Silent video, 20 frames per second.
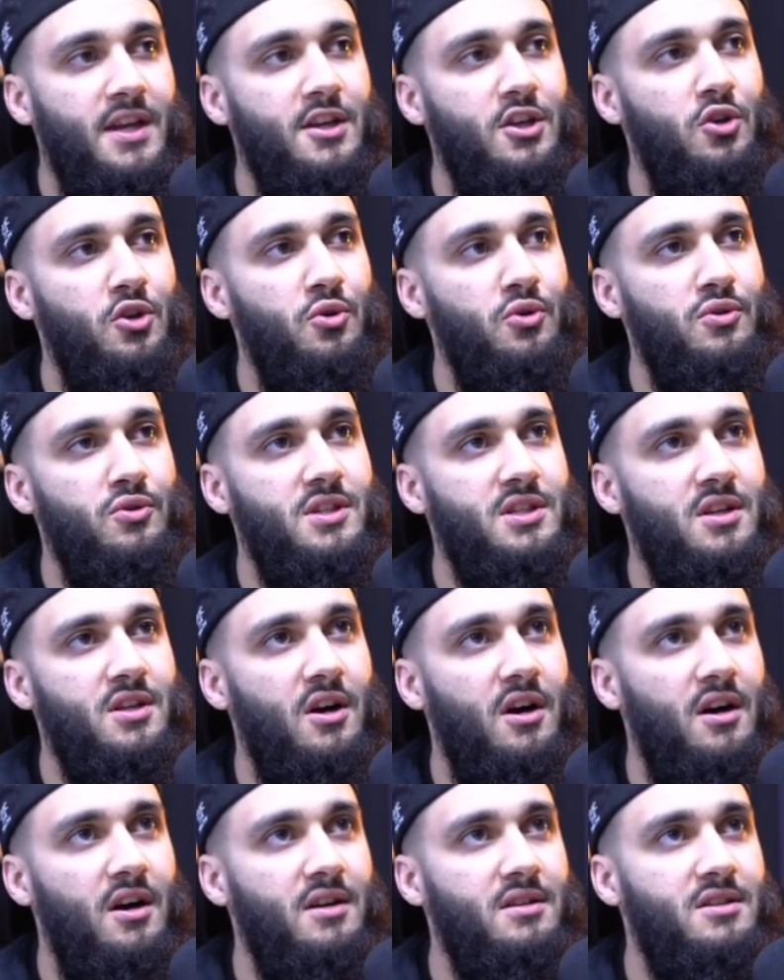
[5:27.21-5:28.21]
you
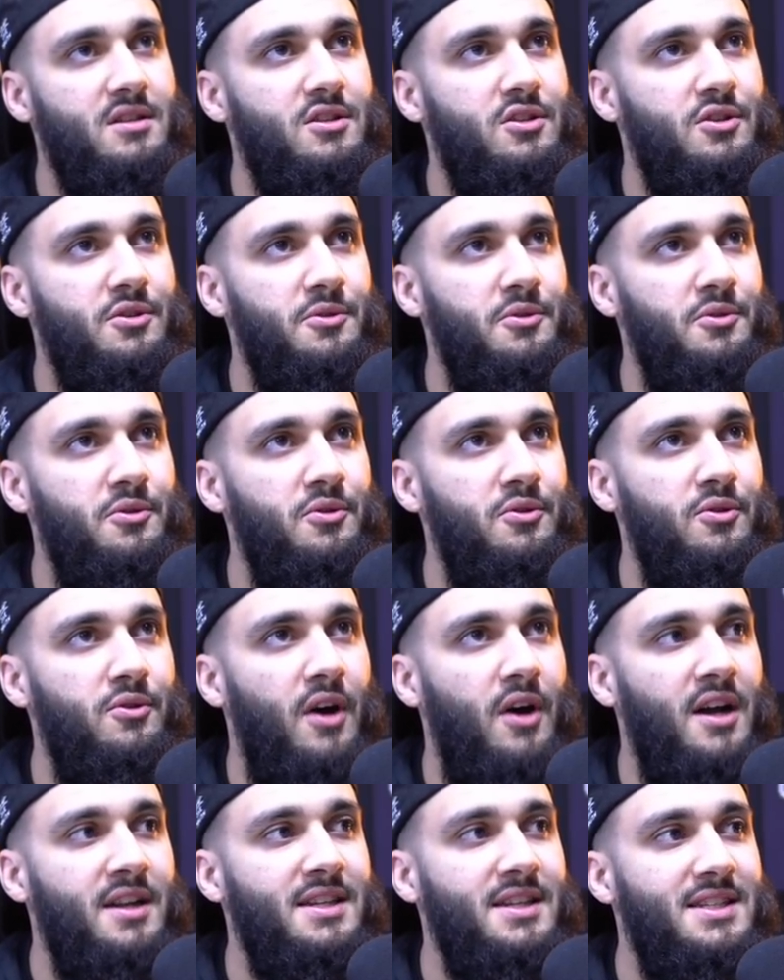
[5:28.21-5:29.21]
start
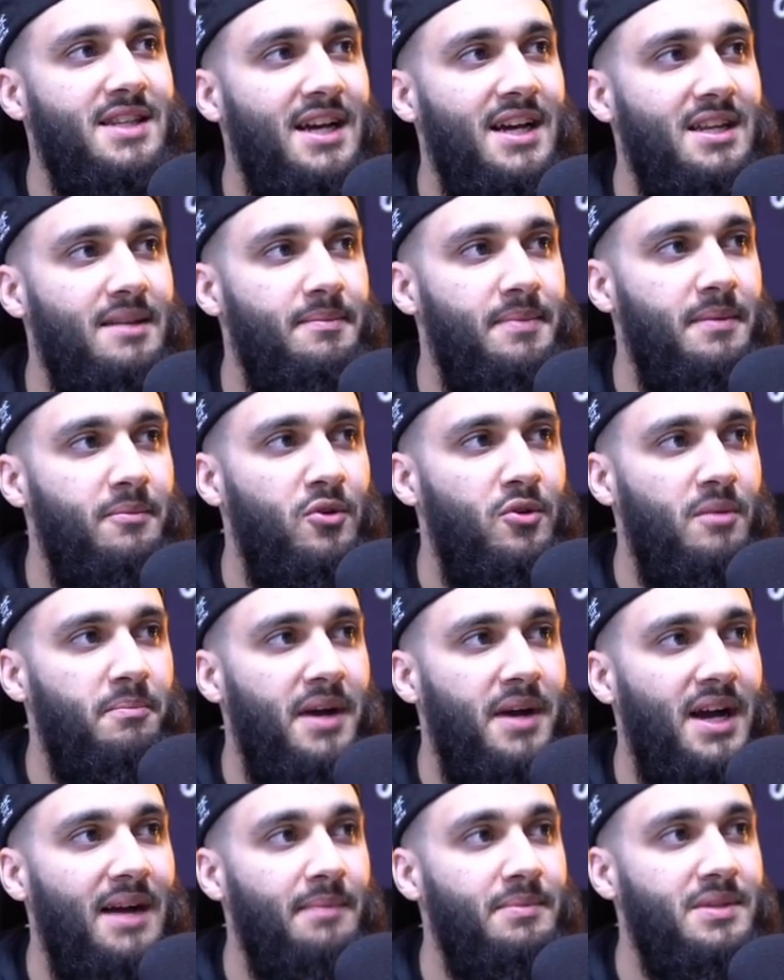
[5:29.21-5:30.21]
to understand a bit more and
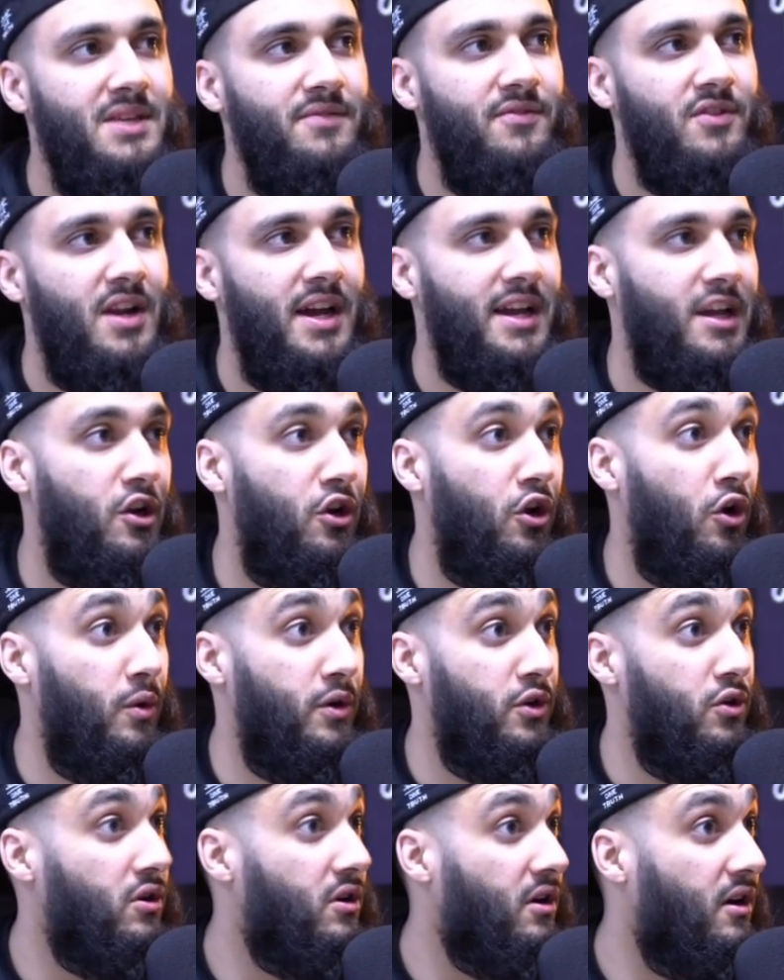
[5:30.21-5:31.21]
perhaps even like
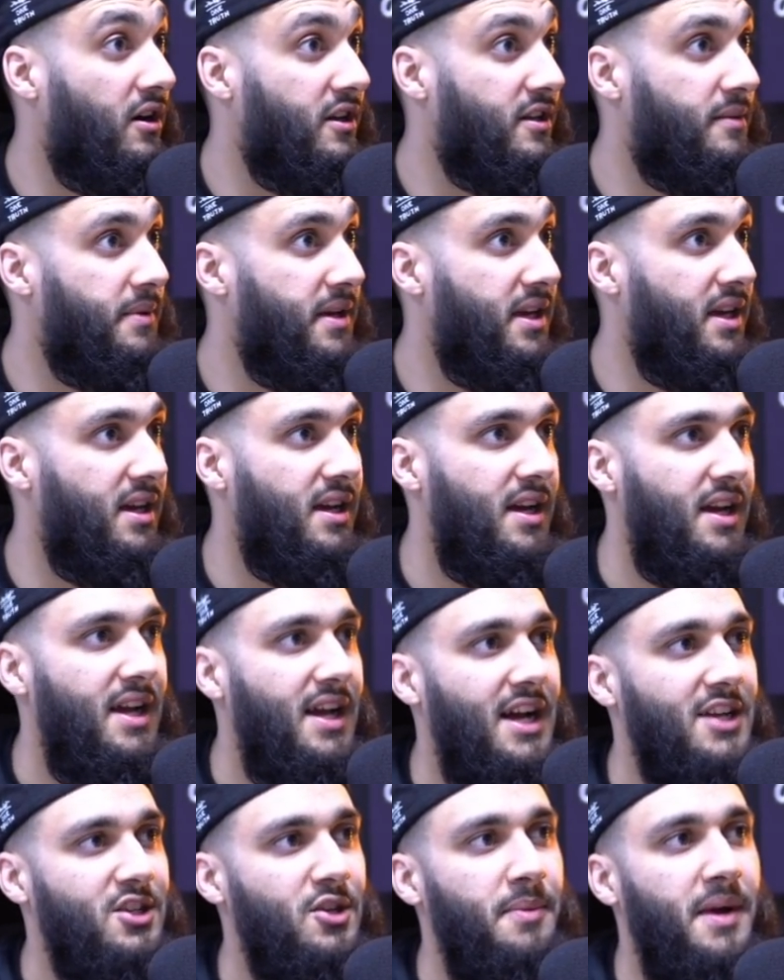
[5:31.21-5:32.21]
lower your guard a bit.
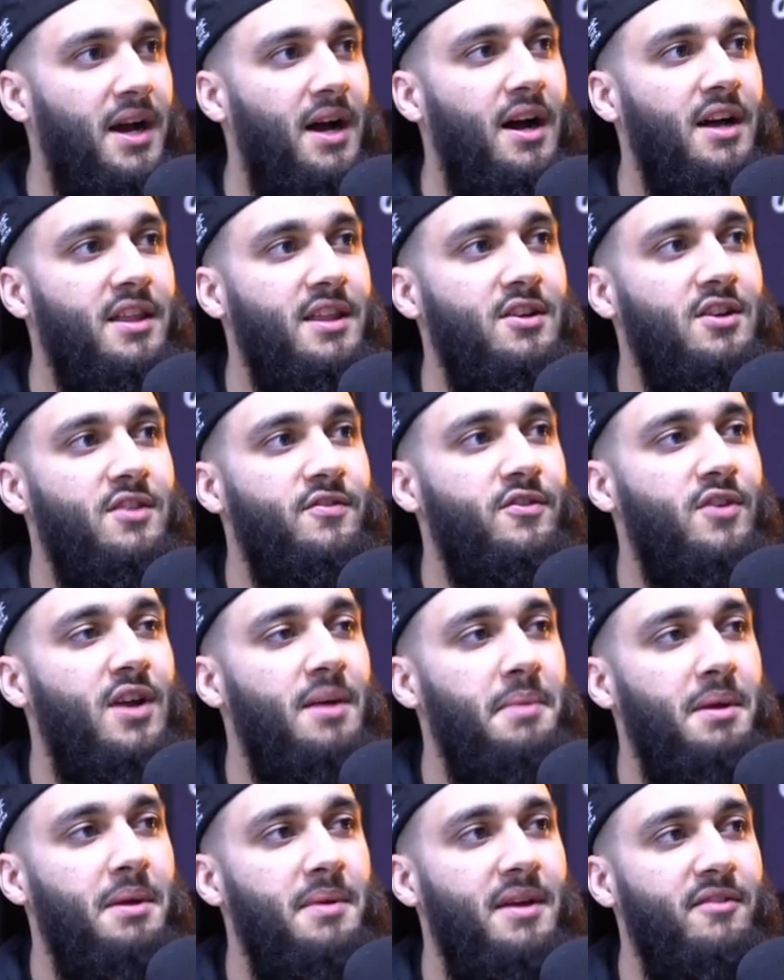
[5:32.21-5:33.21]
And so about, I think, feel
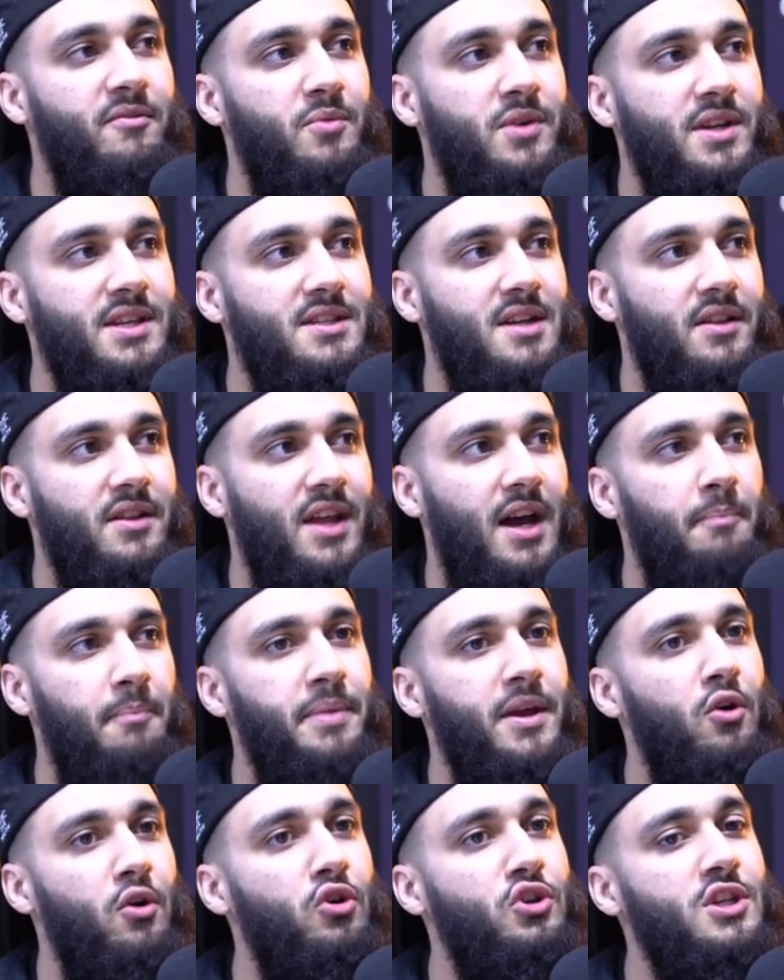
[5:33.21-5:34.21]
like maybe everybody's done that a
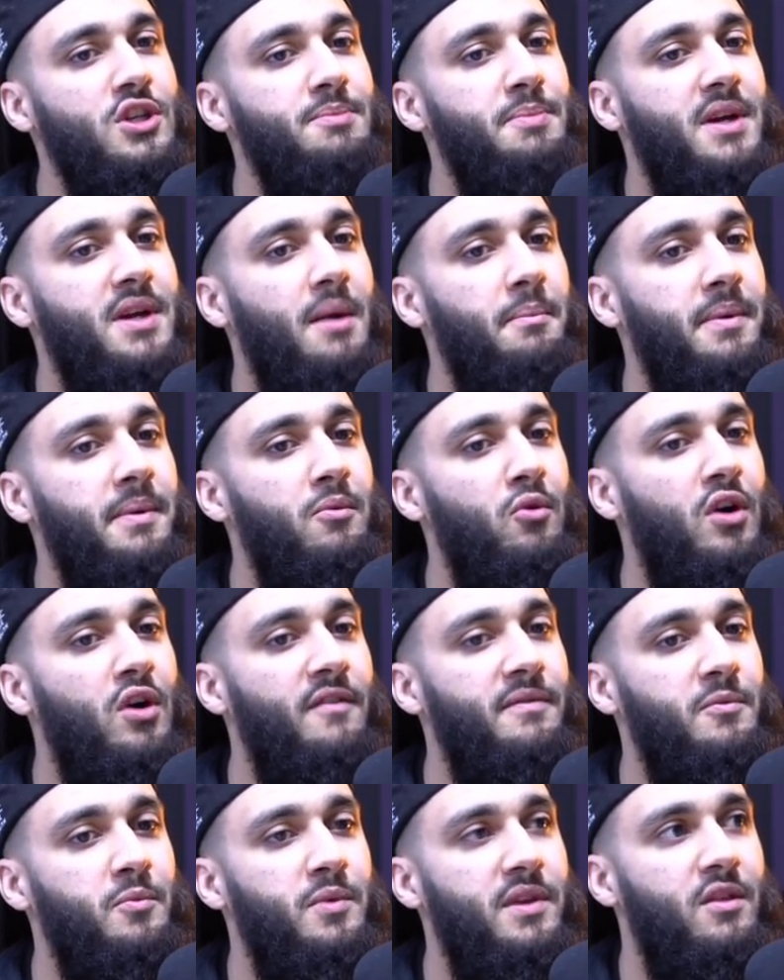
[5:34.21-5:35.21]
bit, or just become a bit more
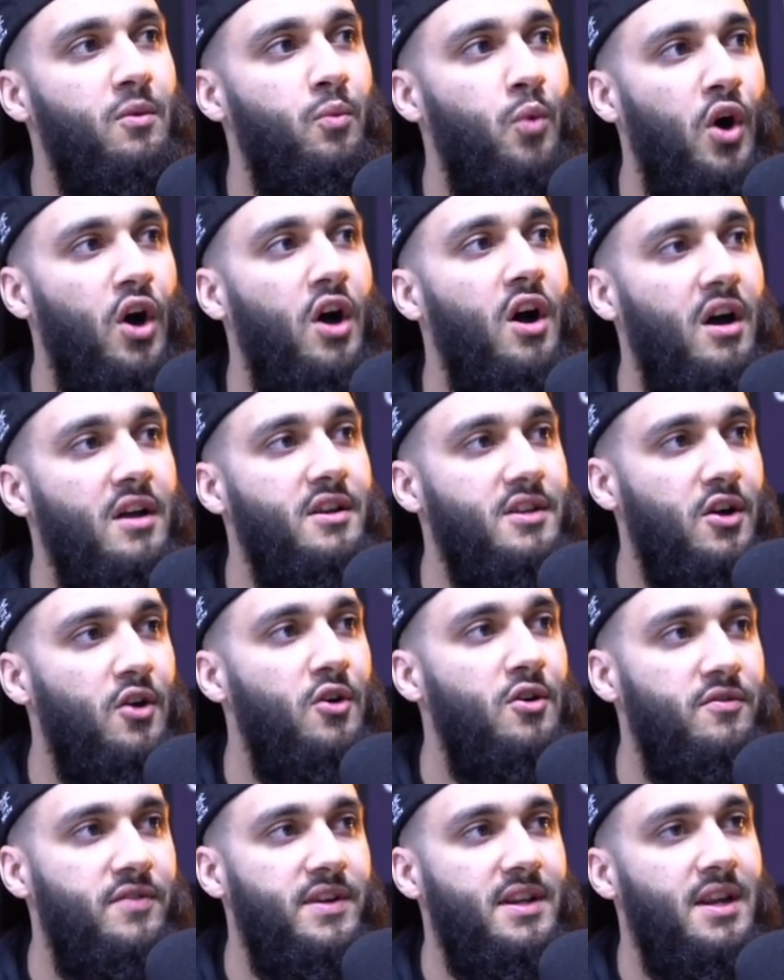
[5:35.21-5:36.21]
comfortable with the word
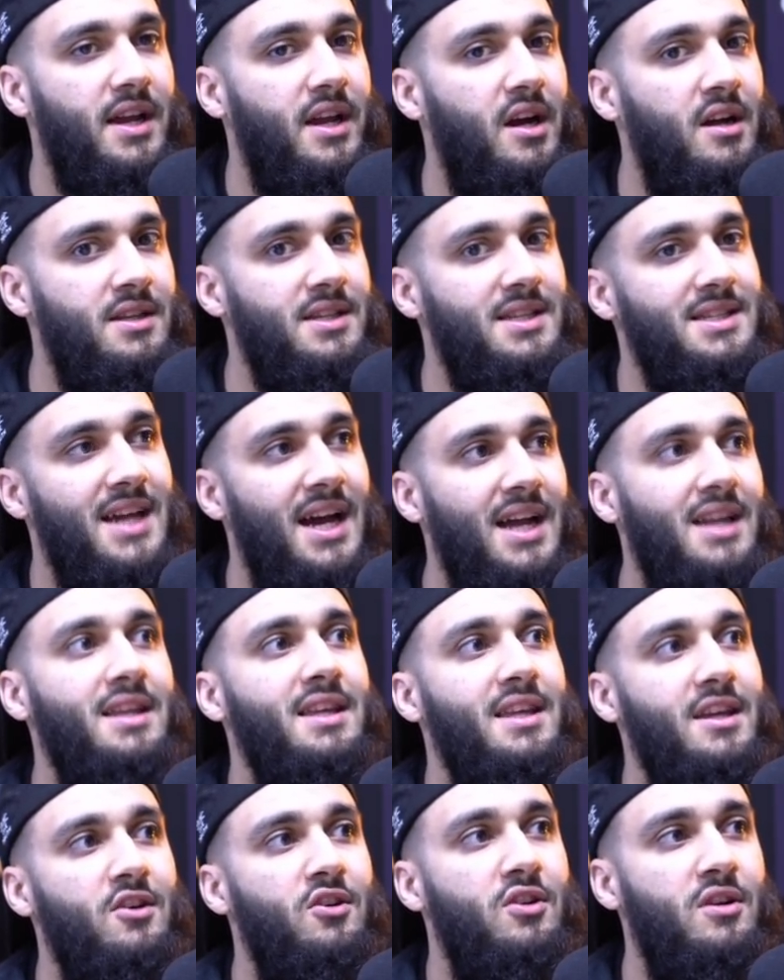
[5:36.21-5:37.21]
COVID, like
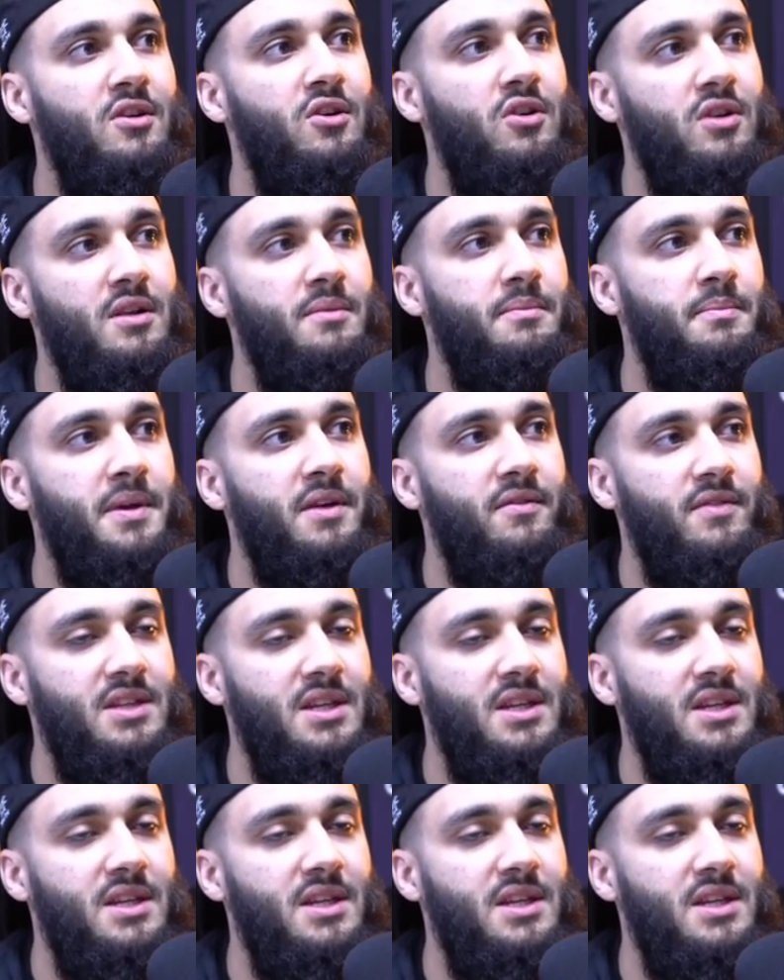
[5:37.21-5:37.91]
understanding it on a bit